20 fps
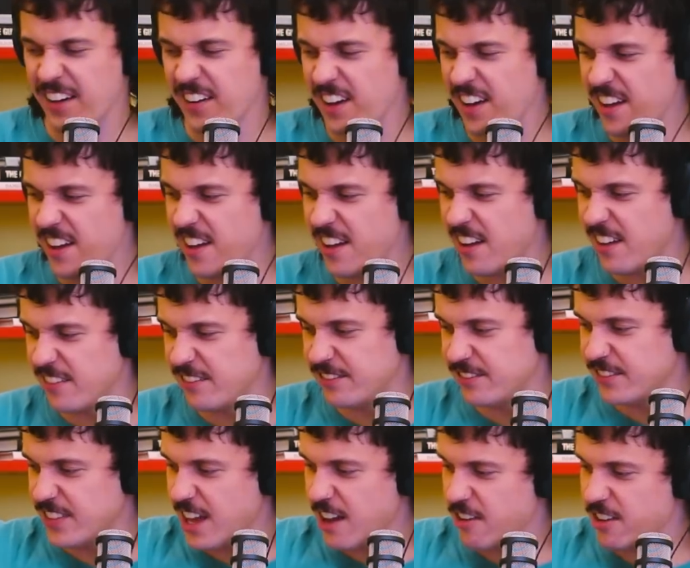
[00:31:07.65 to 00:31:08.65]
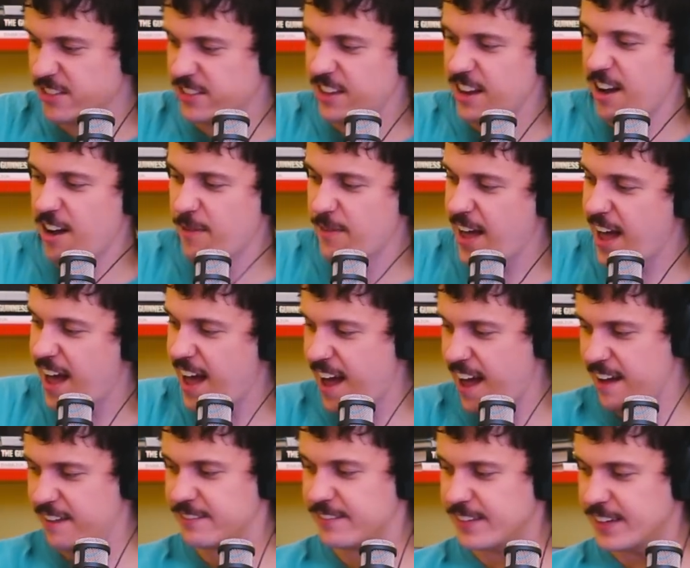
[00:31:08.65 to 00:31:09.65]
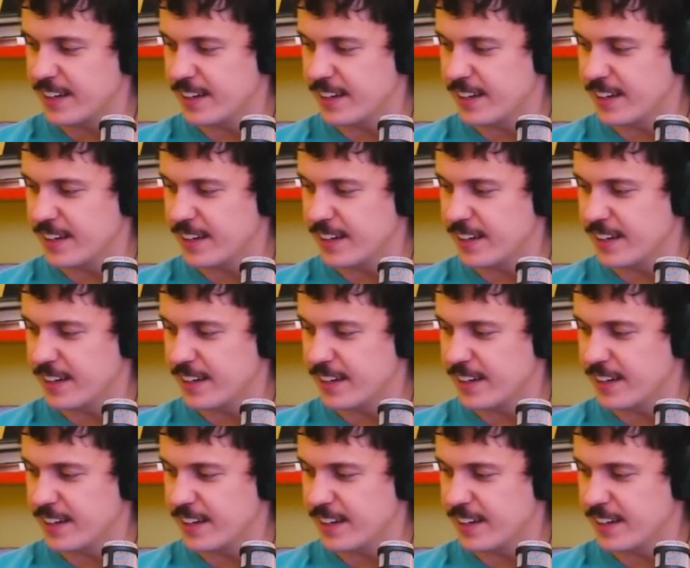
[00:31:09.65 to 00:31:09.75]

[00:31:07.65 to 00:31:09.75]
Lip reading: dude. It was so bad.